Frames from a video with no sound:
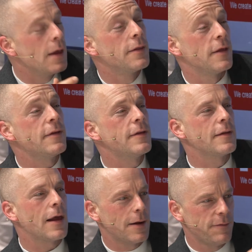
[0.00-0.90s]
This is
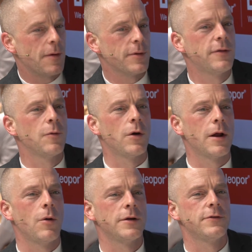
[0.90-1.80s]
exactly, Fabrizio, what
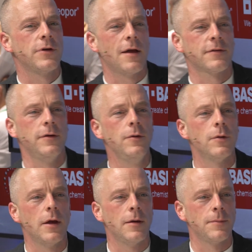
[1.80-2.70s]
I wanted to ask you.